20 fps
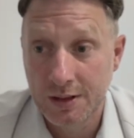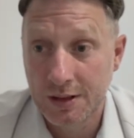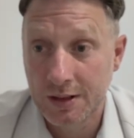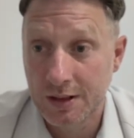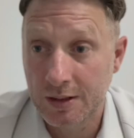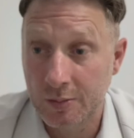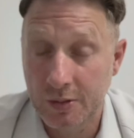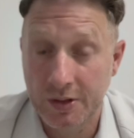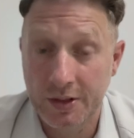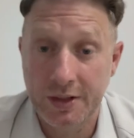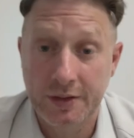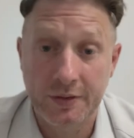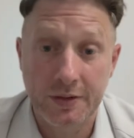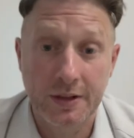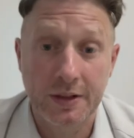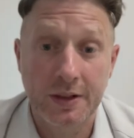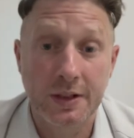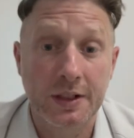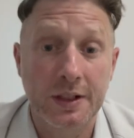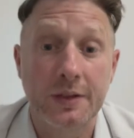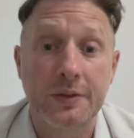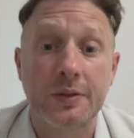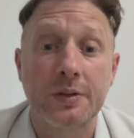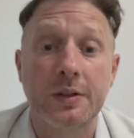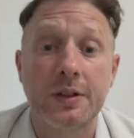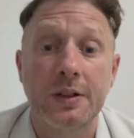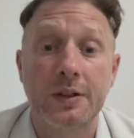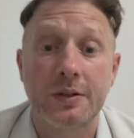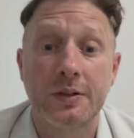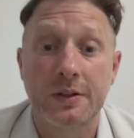And we're never going to give you
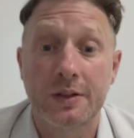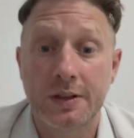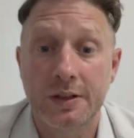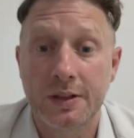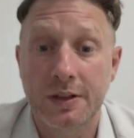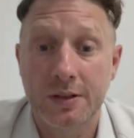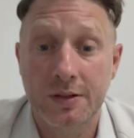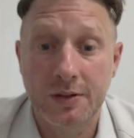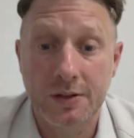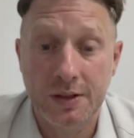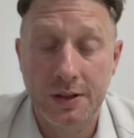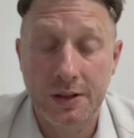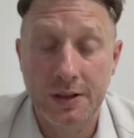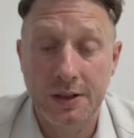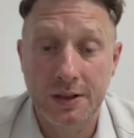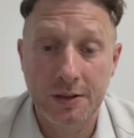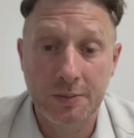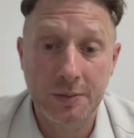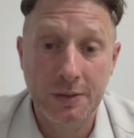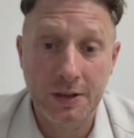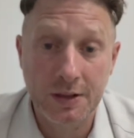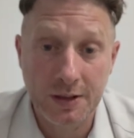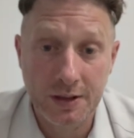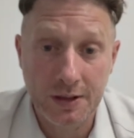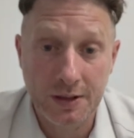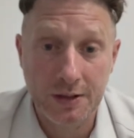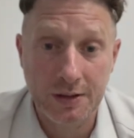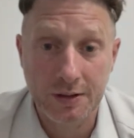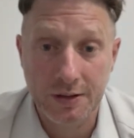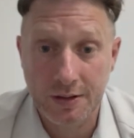anything again, like any money
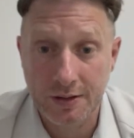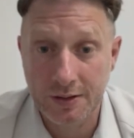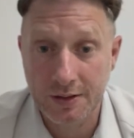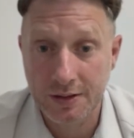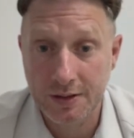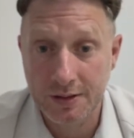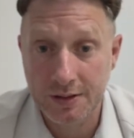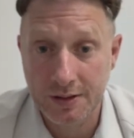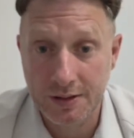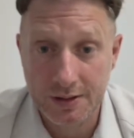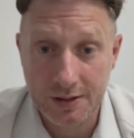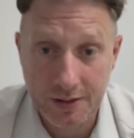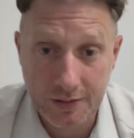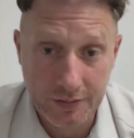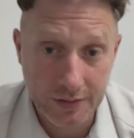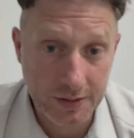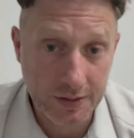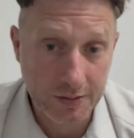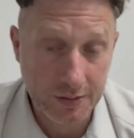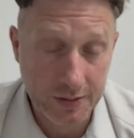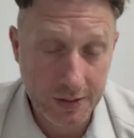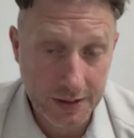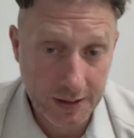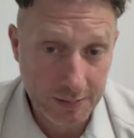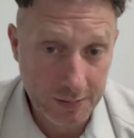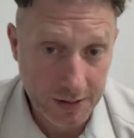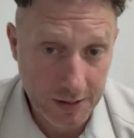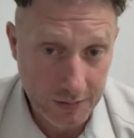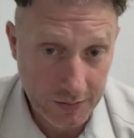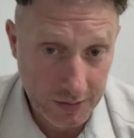or anything. There's nothing else
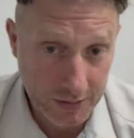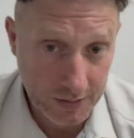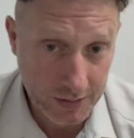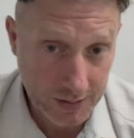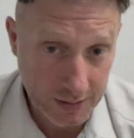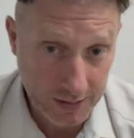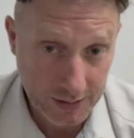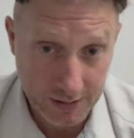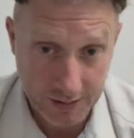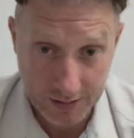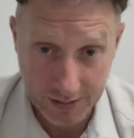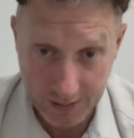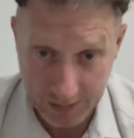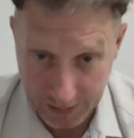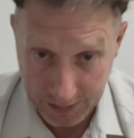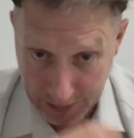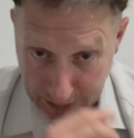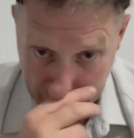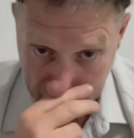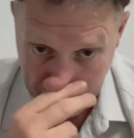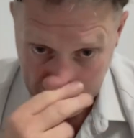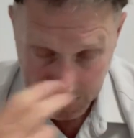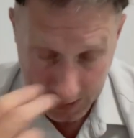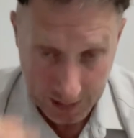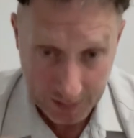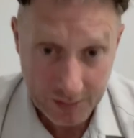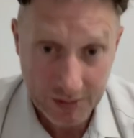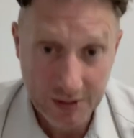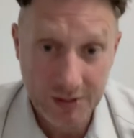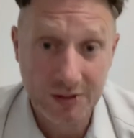coming if you take this.
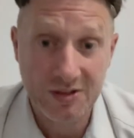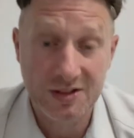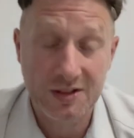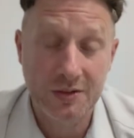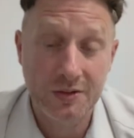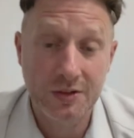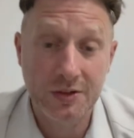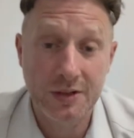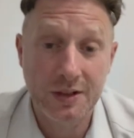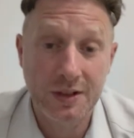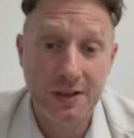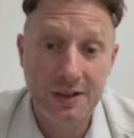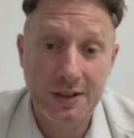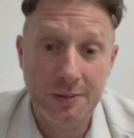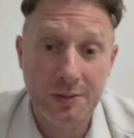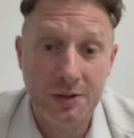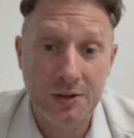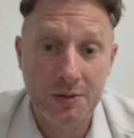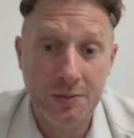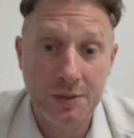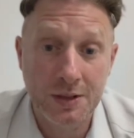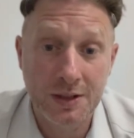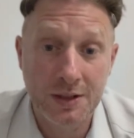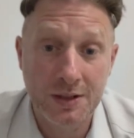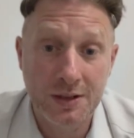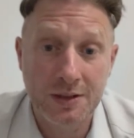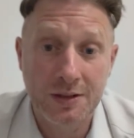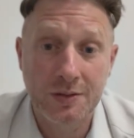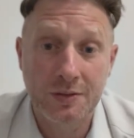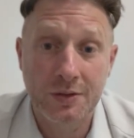Because if you get that much
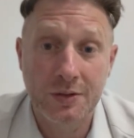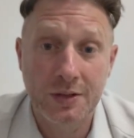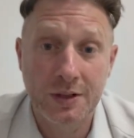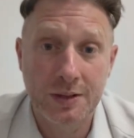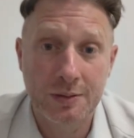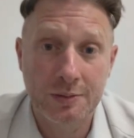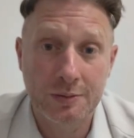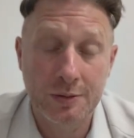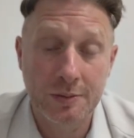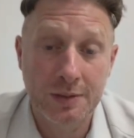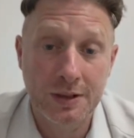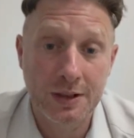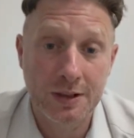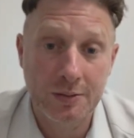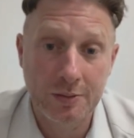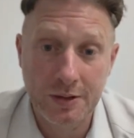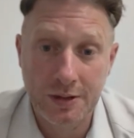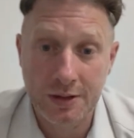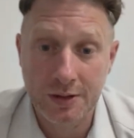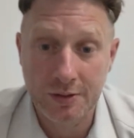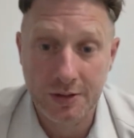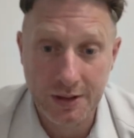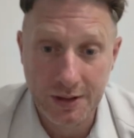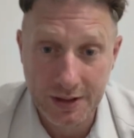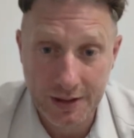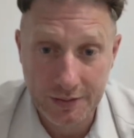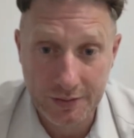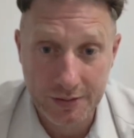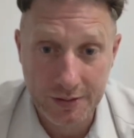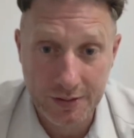money, if you get more money, we're not going to
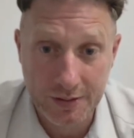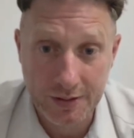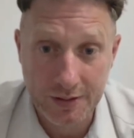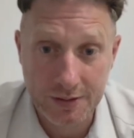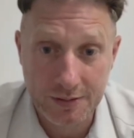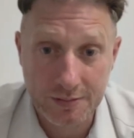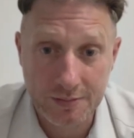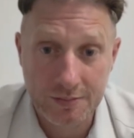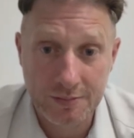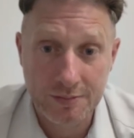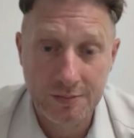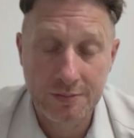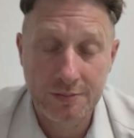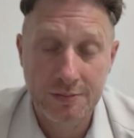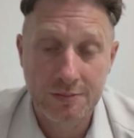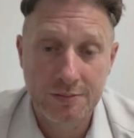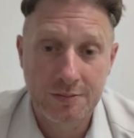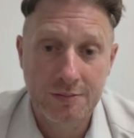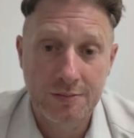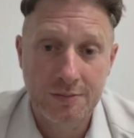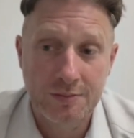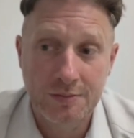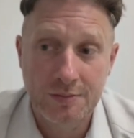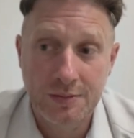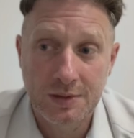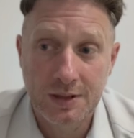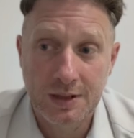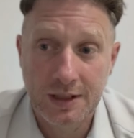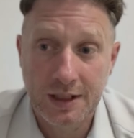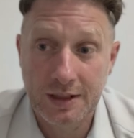give you anything.
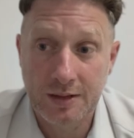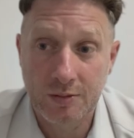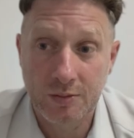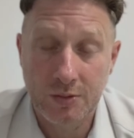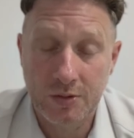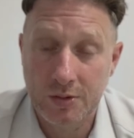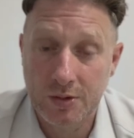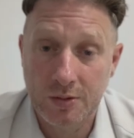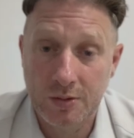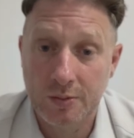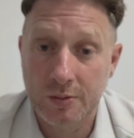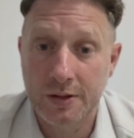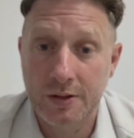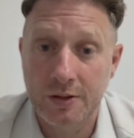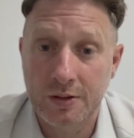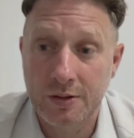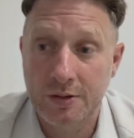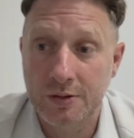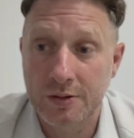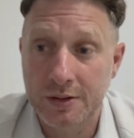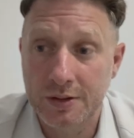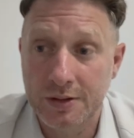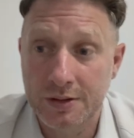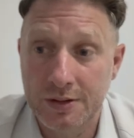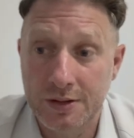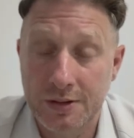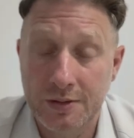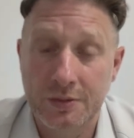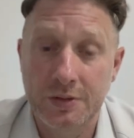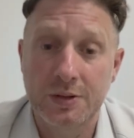And also, we don't know this
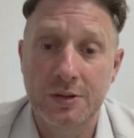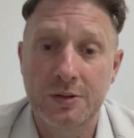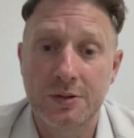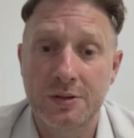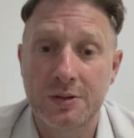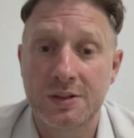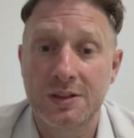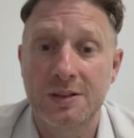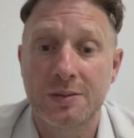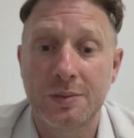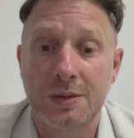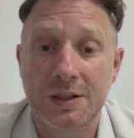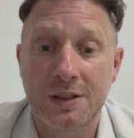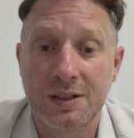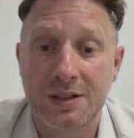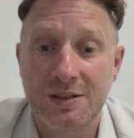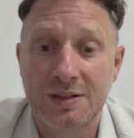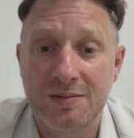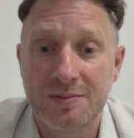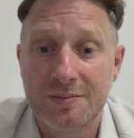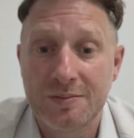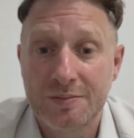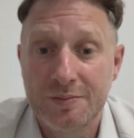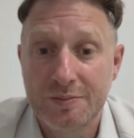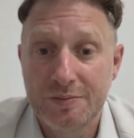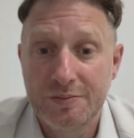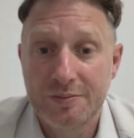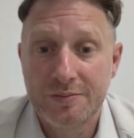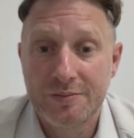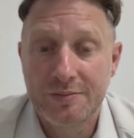is, if you lose this money,
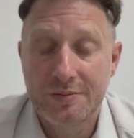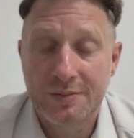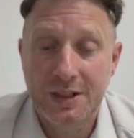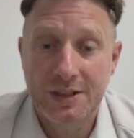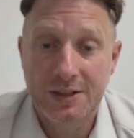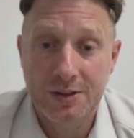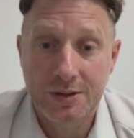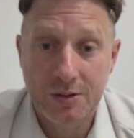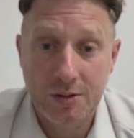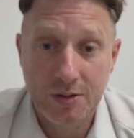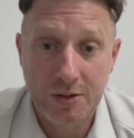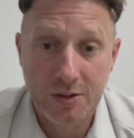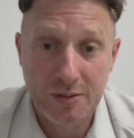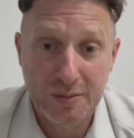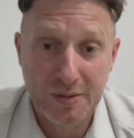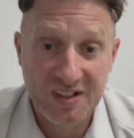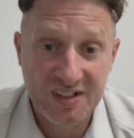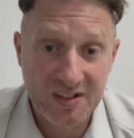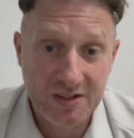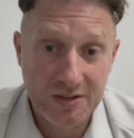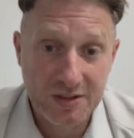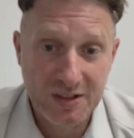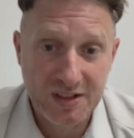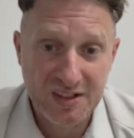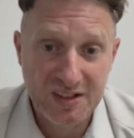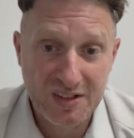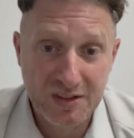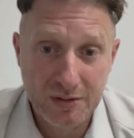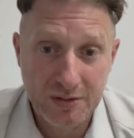that's a lot of money because that's your